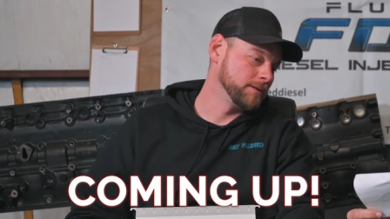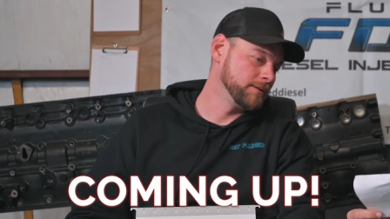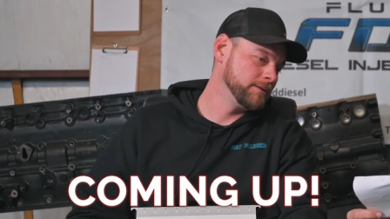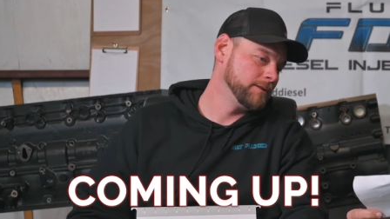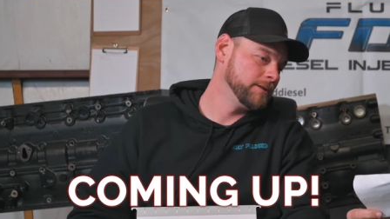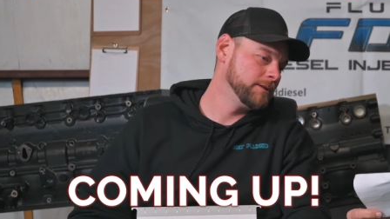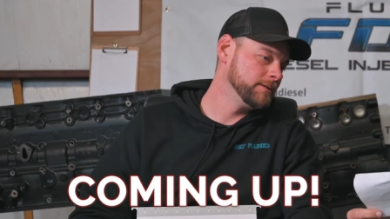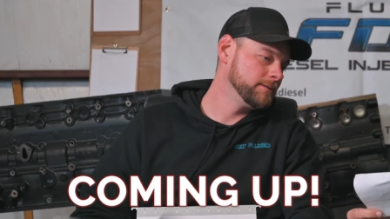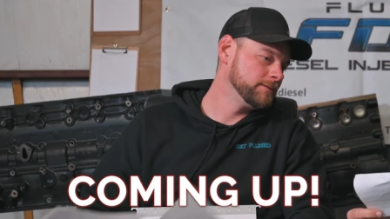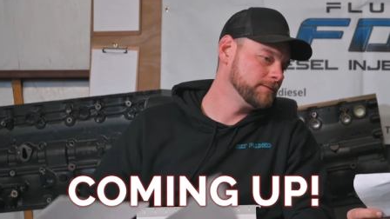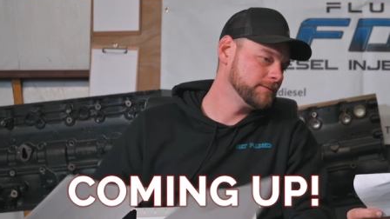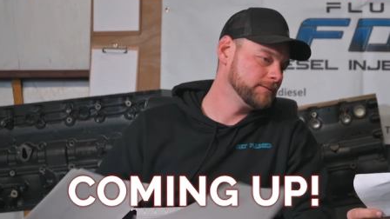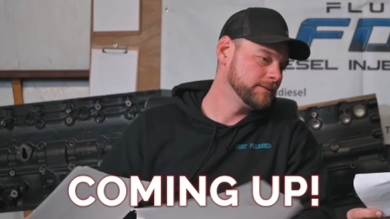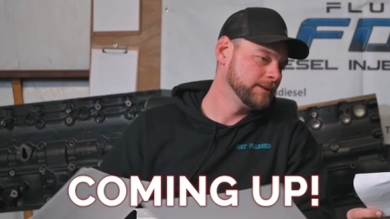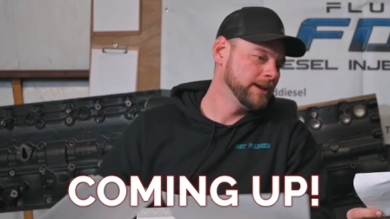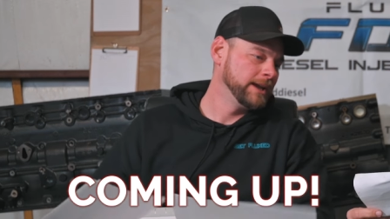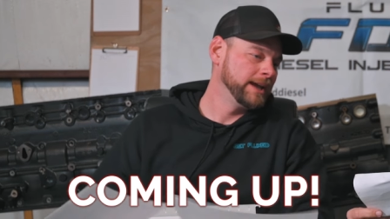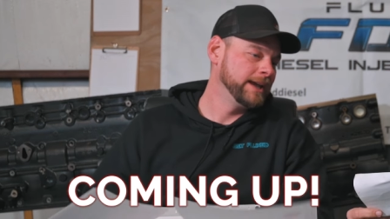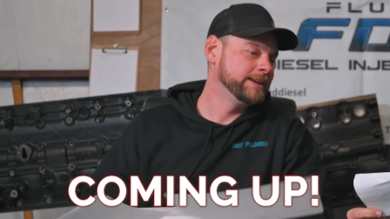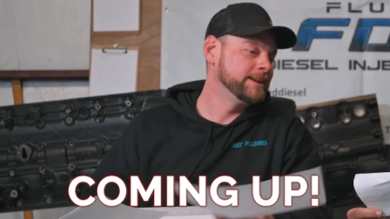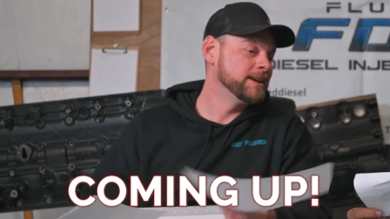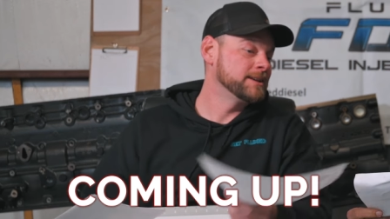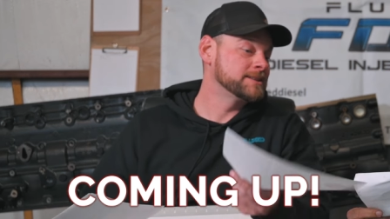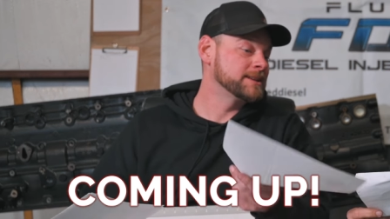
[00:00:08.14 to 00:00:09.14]
I don't
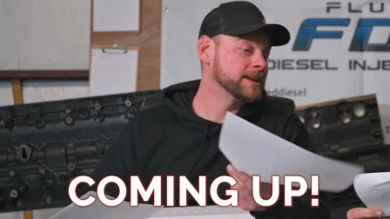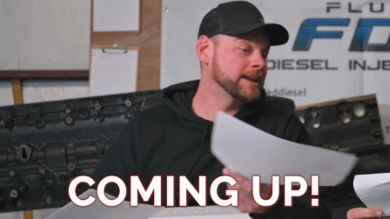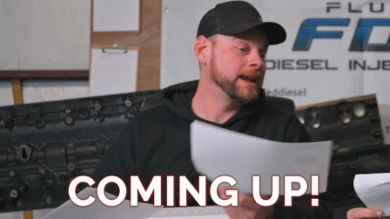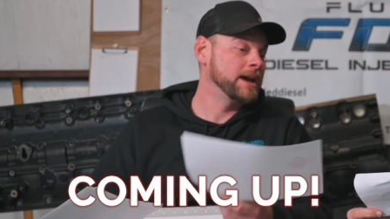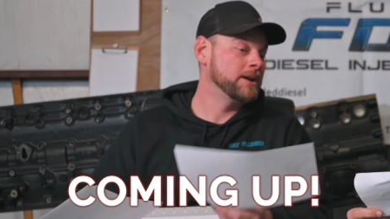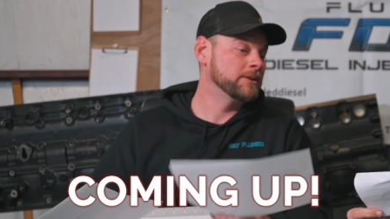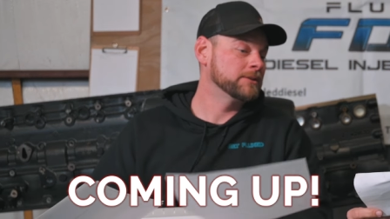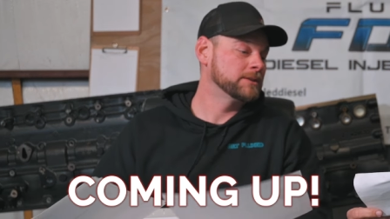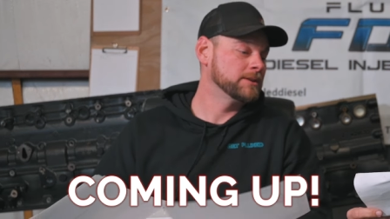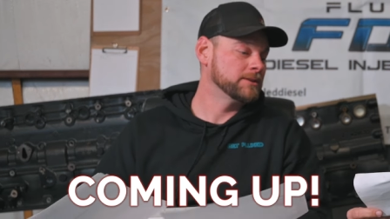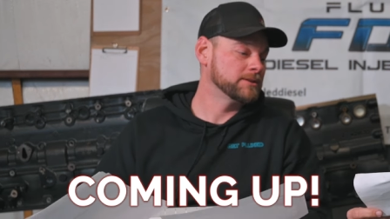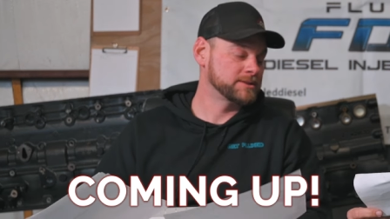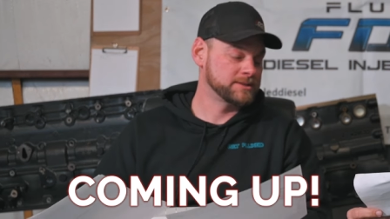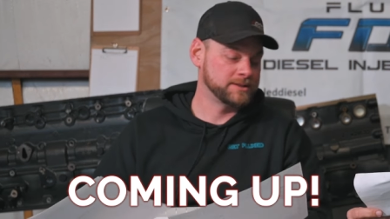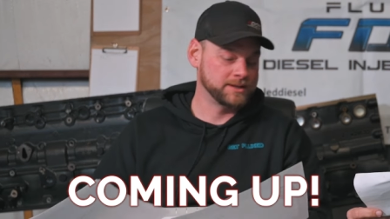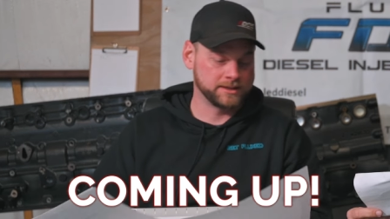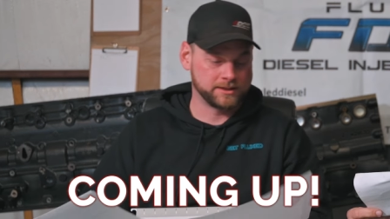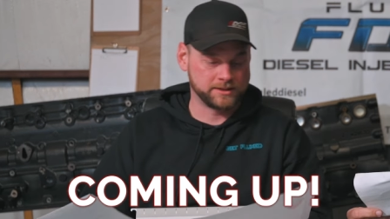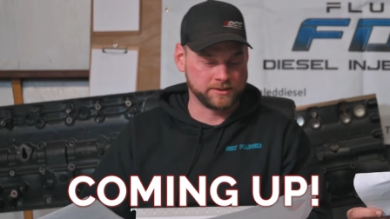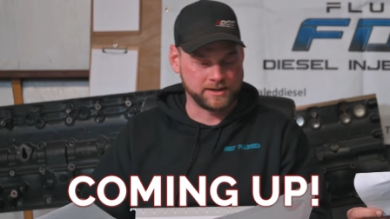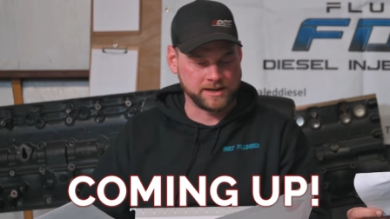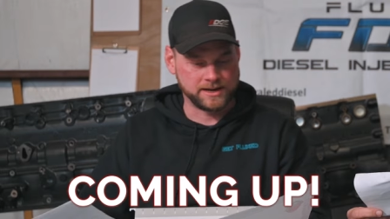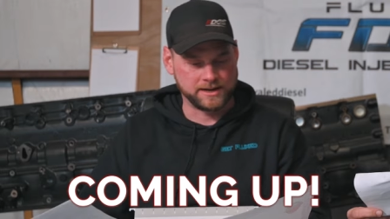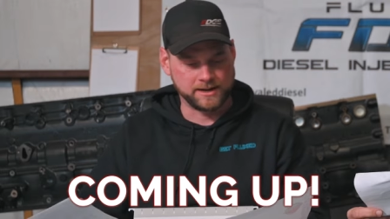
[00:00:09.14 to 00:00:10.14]
know. It doesn't count though. It's
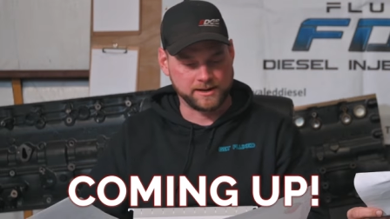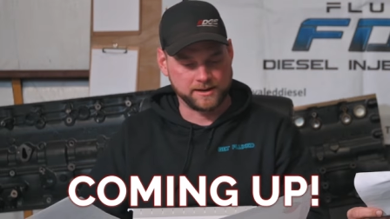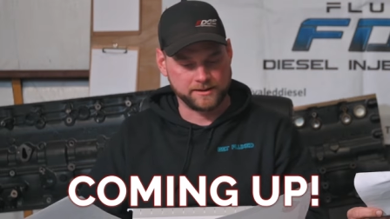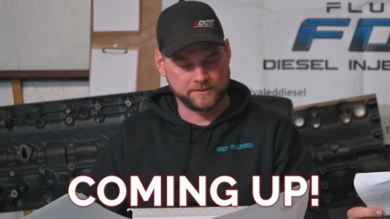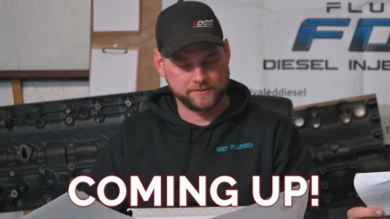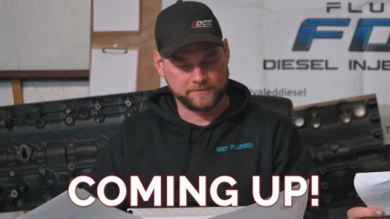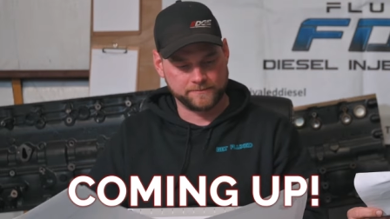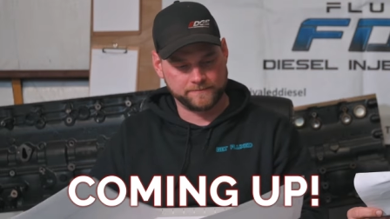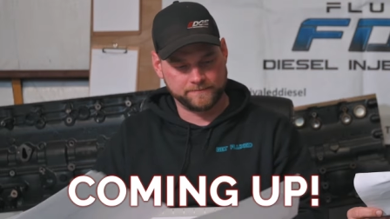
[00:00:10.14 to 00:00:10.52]
not the right dyno.